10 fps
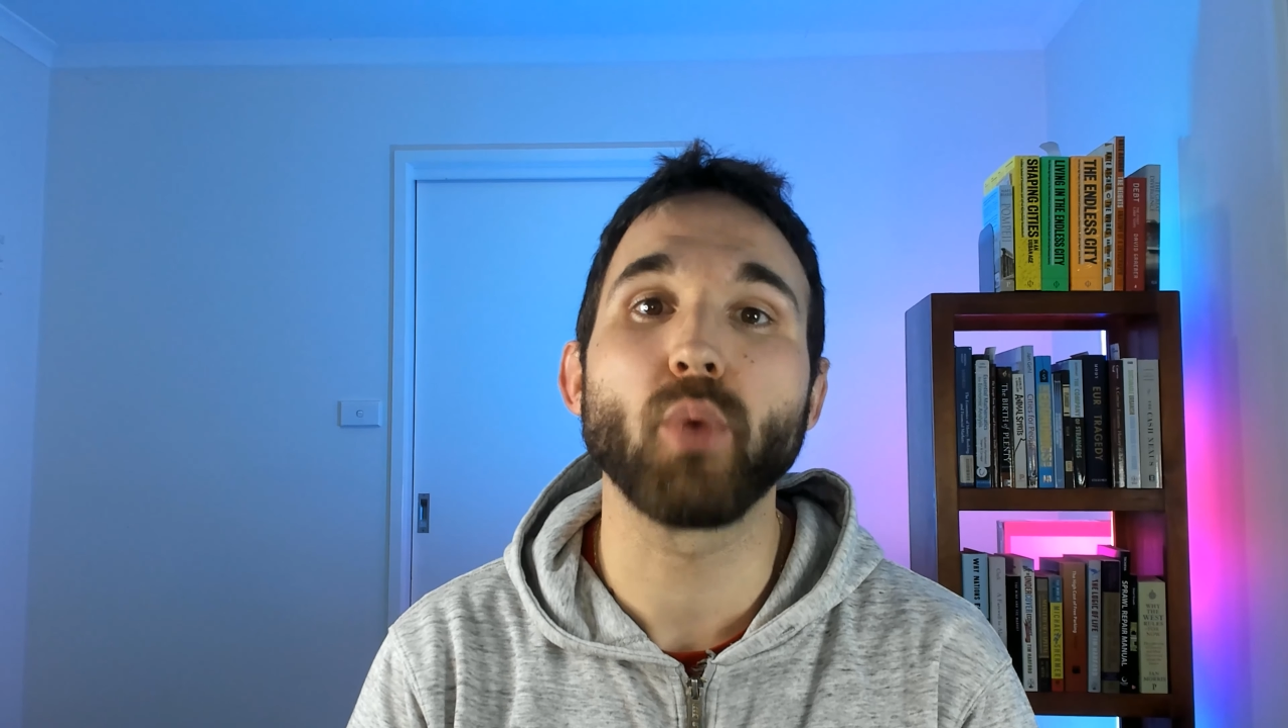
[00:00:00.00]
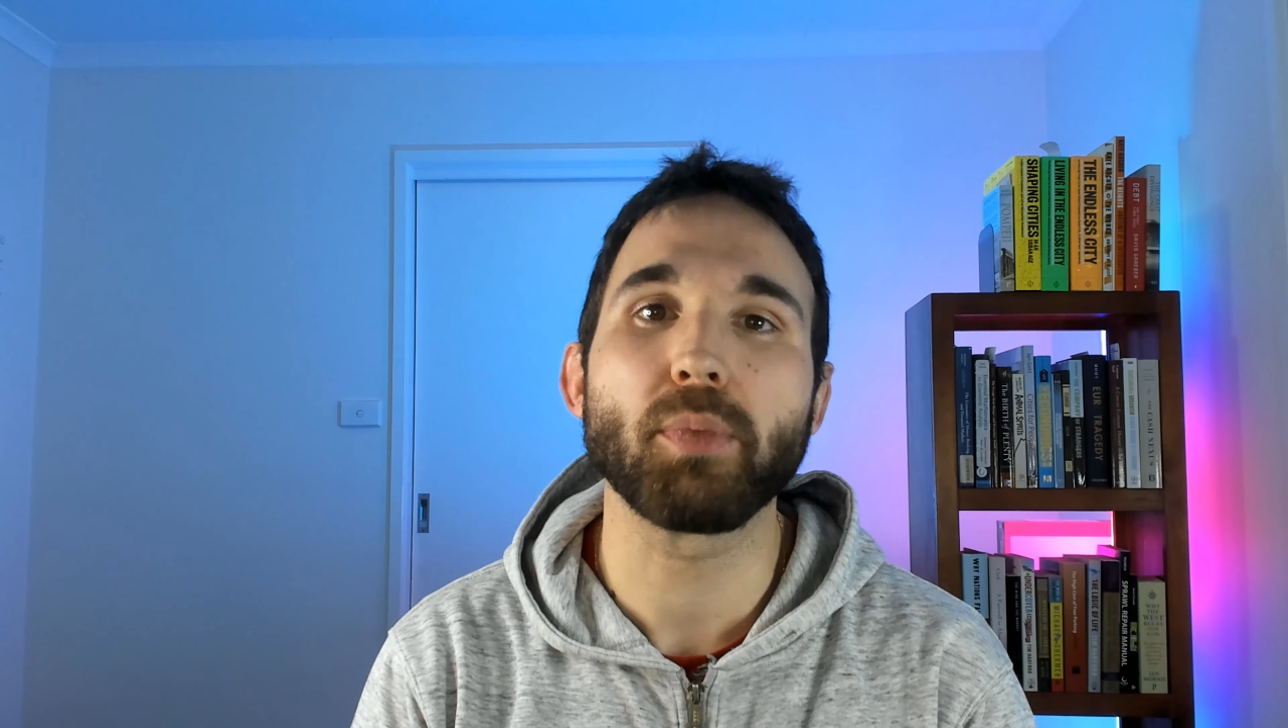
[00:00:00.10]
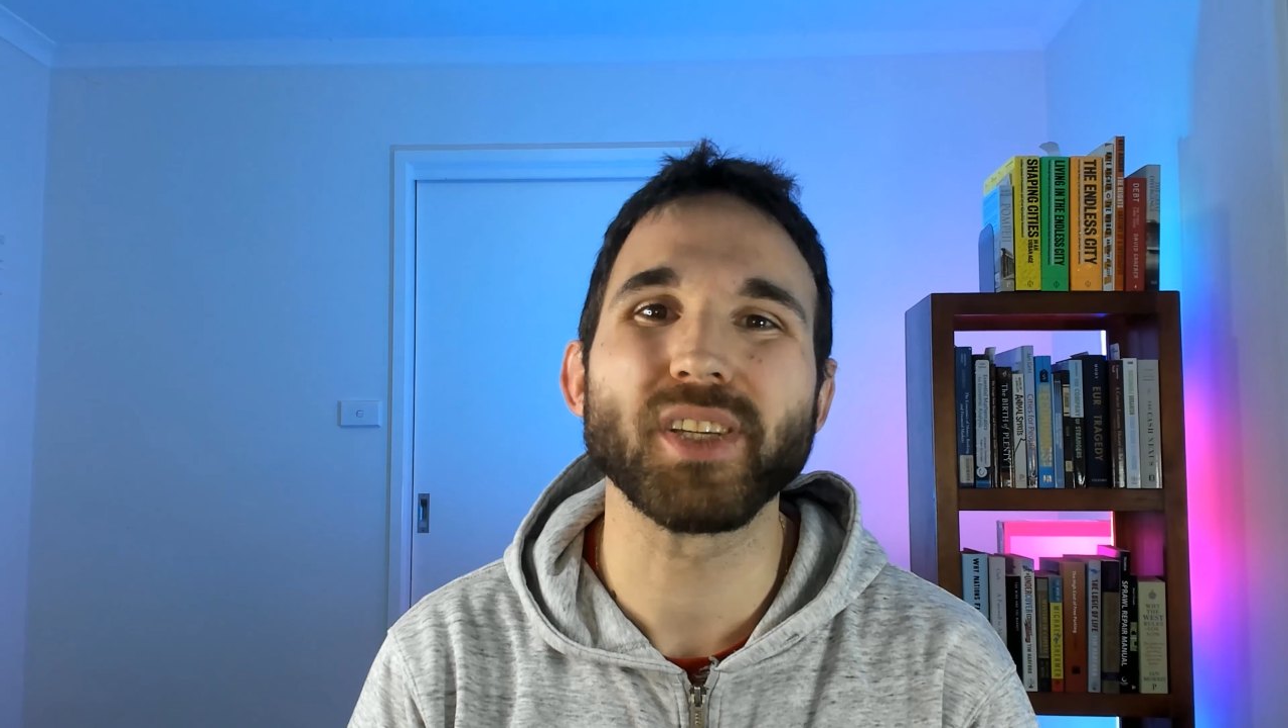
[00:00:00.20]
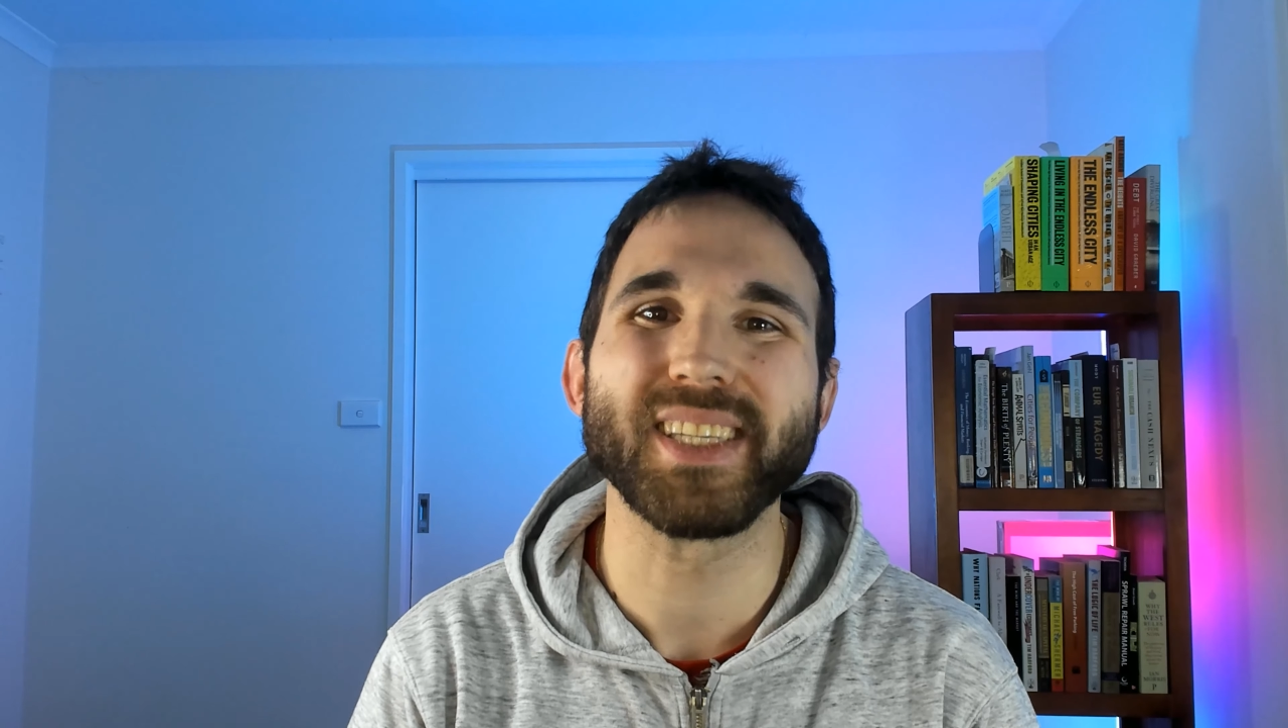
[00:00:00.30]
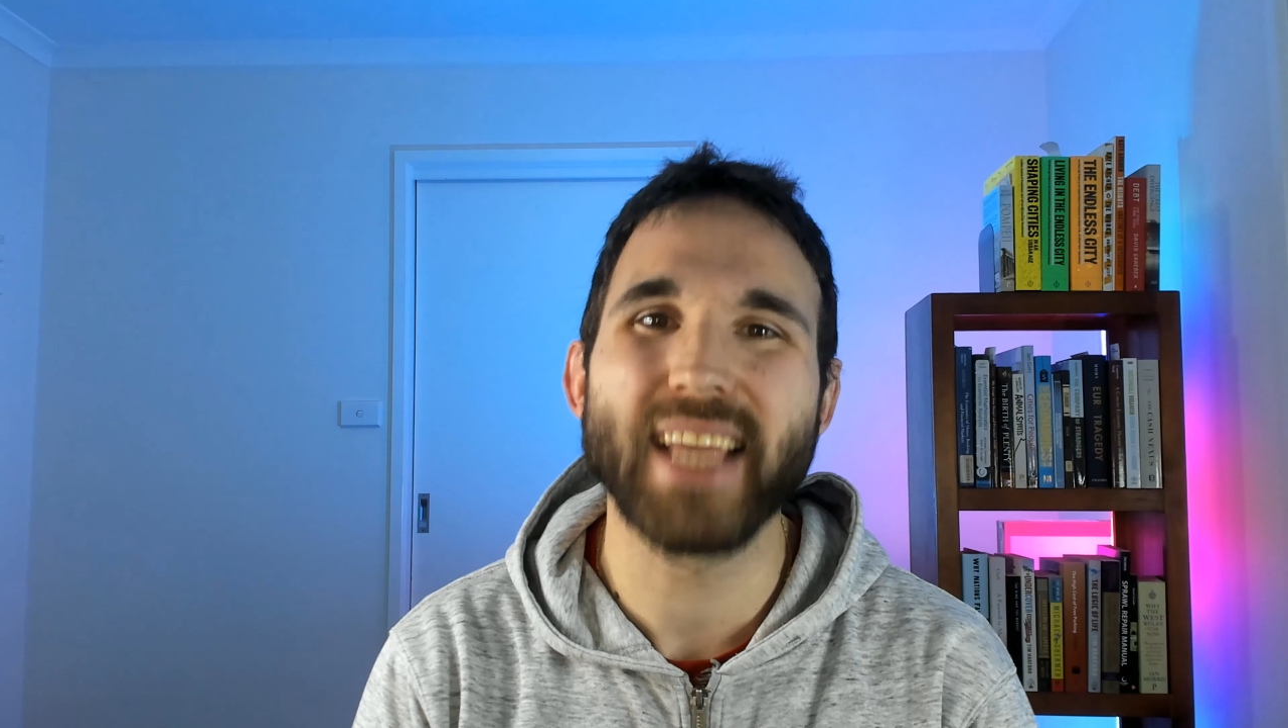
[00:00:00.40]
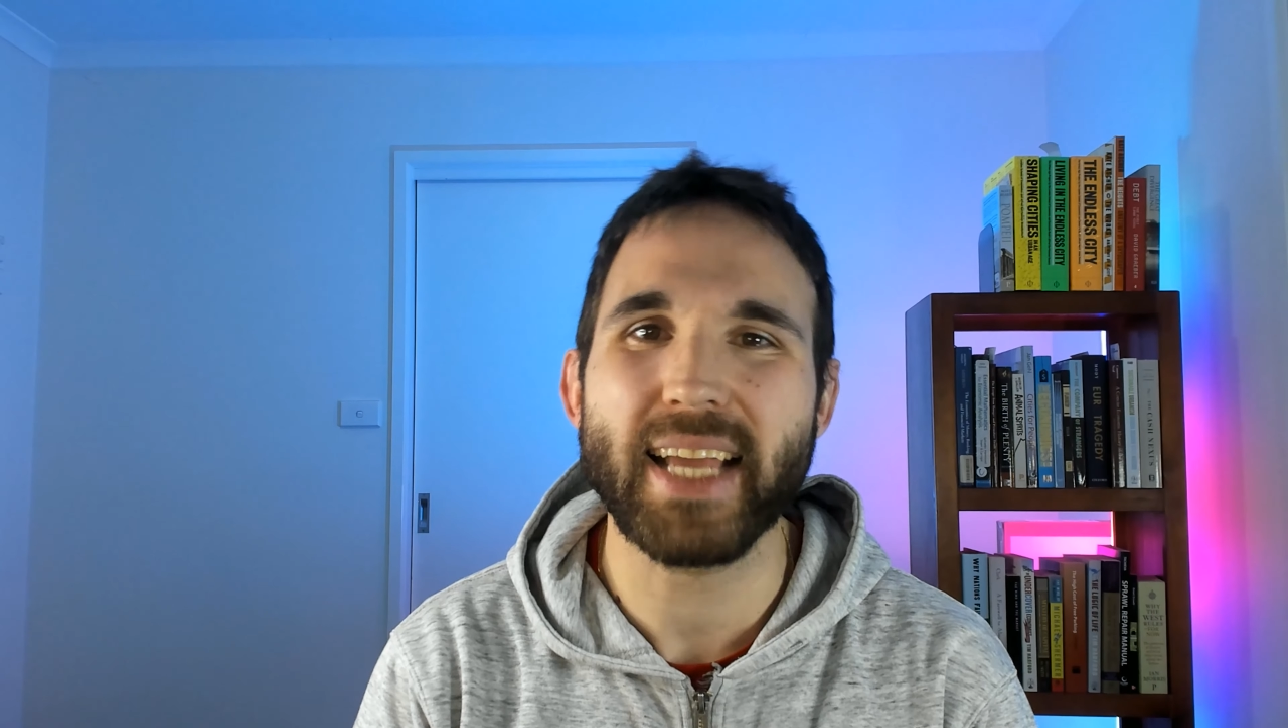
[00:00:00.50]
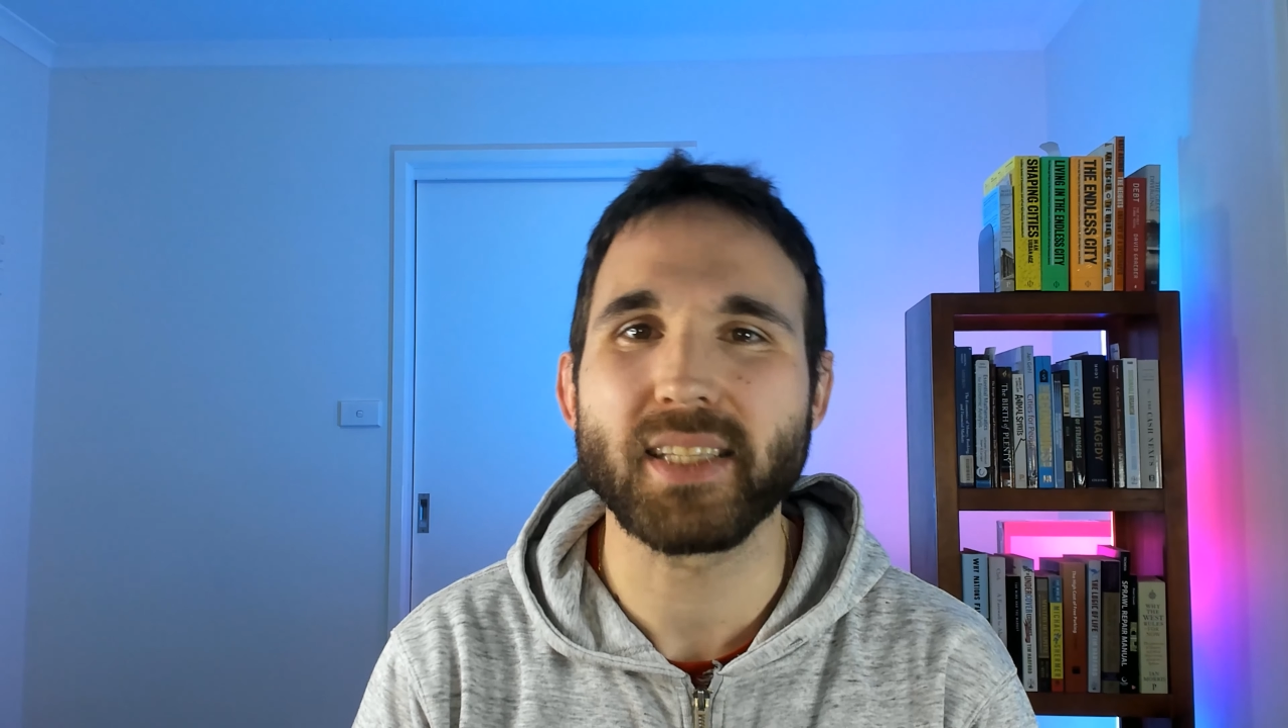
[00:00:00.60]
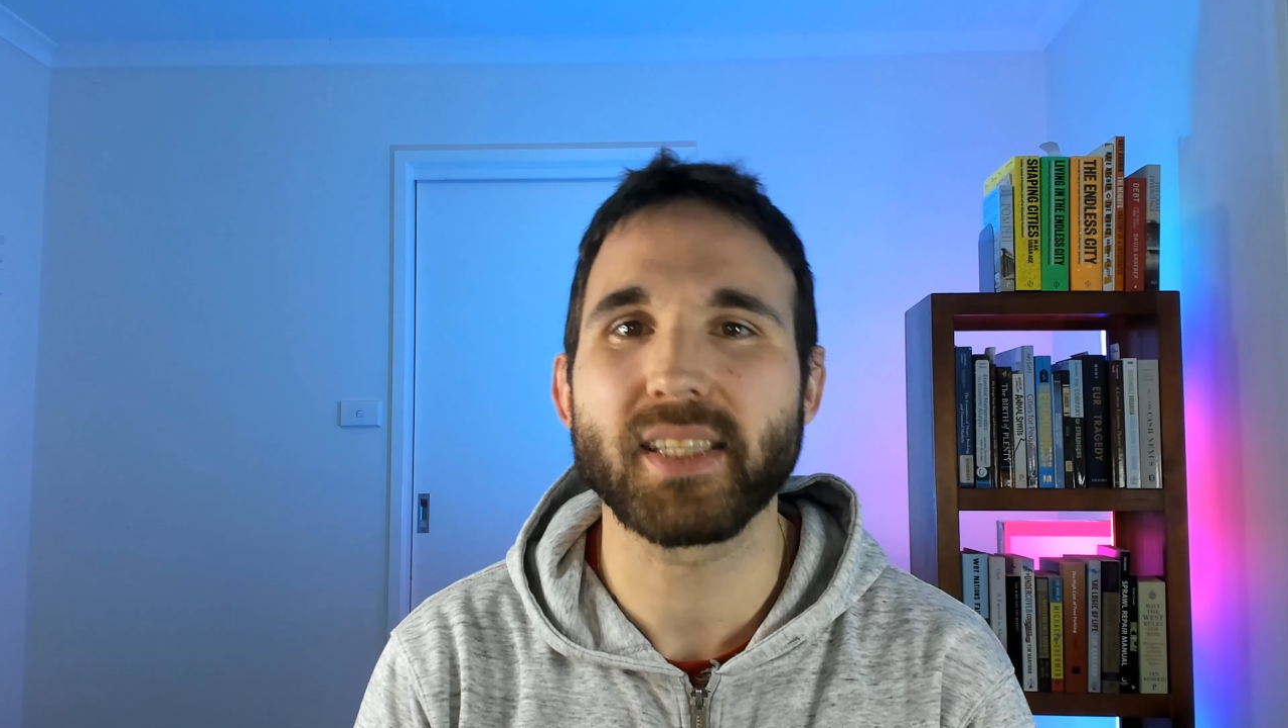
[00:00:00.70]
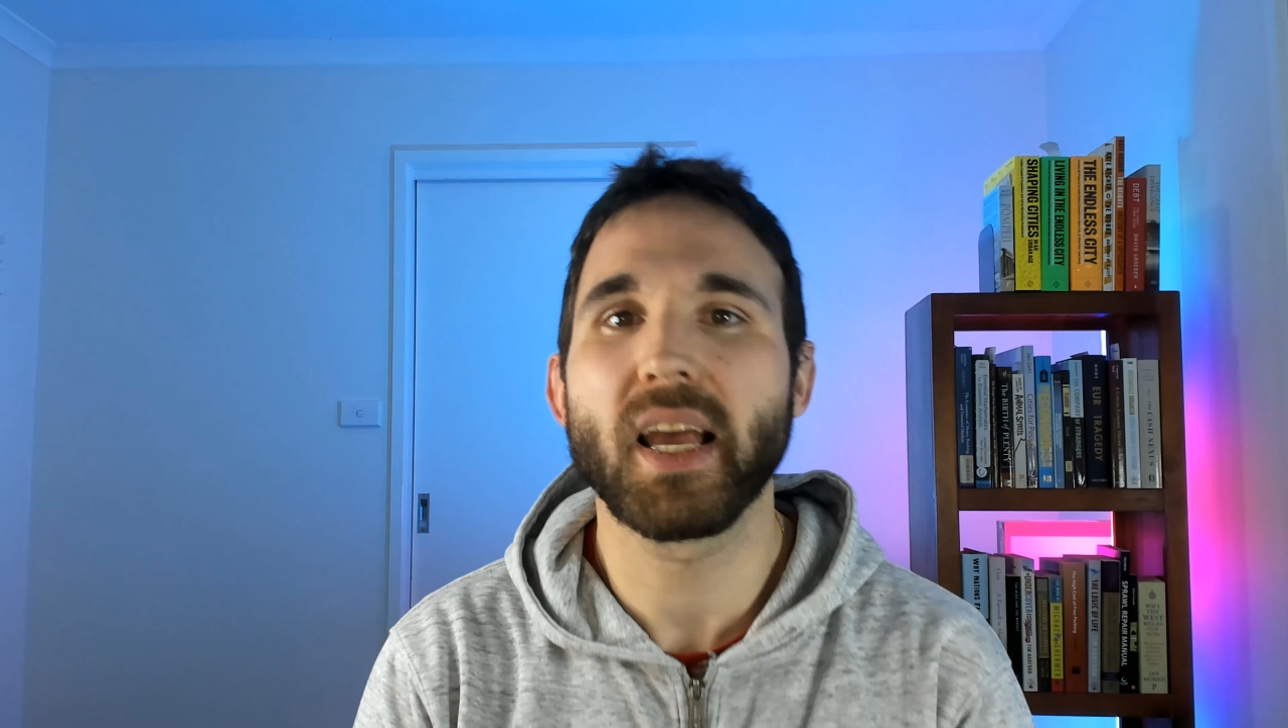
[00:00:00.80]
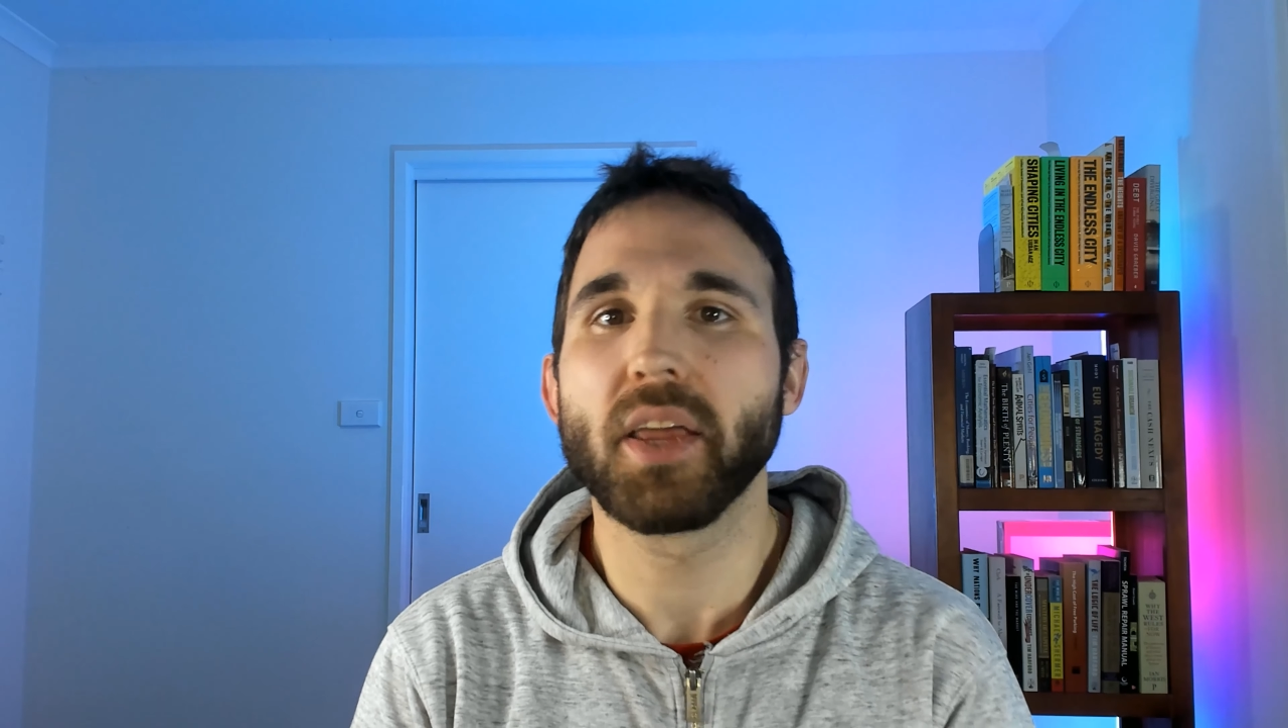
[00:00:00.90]

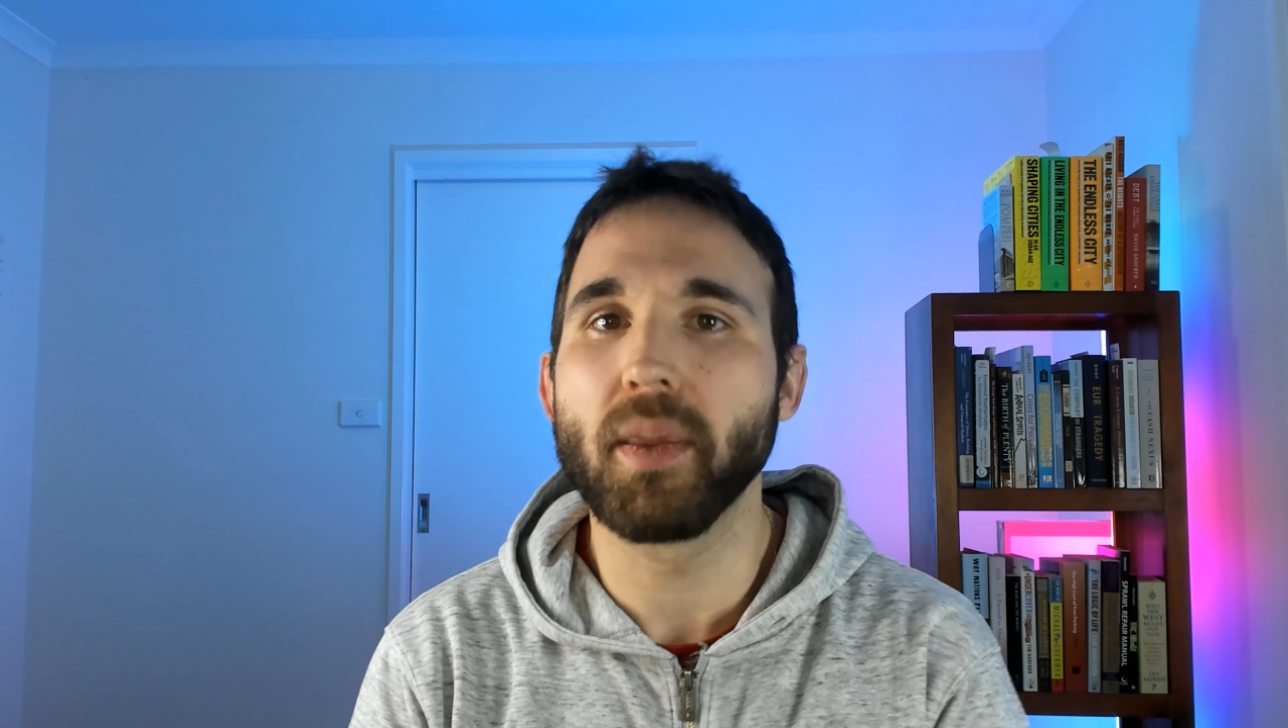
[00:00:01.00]
represents